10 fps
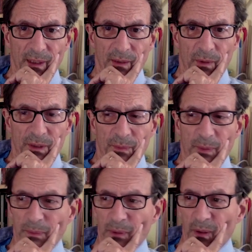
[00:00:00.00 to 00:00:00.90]
which
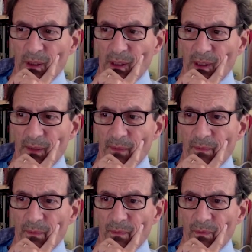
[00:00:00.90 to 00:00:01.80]
people uh,
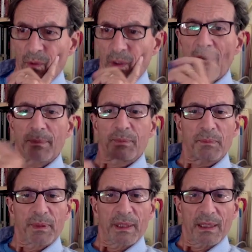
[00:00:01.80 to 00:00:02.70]
were not
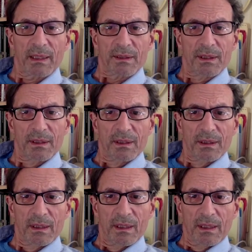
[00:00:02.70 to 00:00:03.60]
prepared
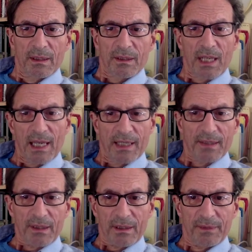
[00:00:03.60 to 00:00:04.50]
to
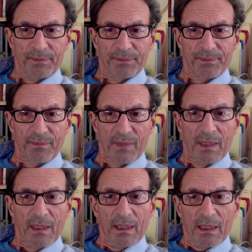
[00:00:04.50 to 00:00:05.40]
handle.
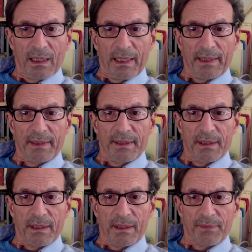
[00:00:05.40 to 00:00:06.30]
And
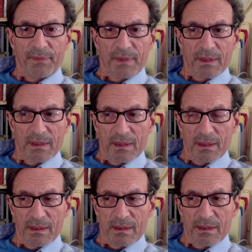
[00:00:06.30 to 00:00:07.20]
um,
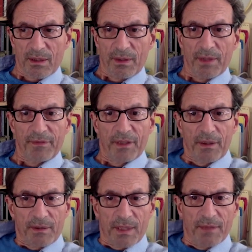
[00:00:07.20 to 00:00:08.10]
so they
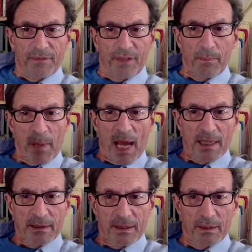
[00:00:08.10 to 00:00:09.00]
felt they fell
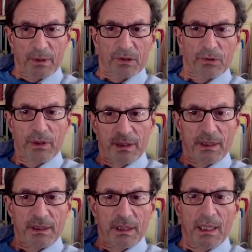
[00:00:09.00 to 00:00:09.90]
back, they
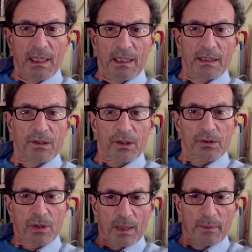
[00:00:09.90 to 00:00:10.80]
retreated into
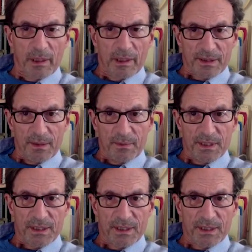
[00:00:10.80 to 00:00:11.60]
tribalisms,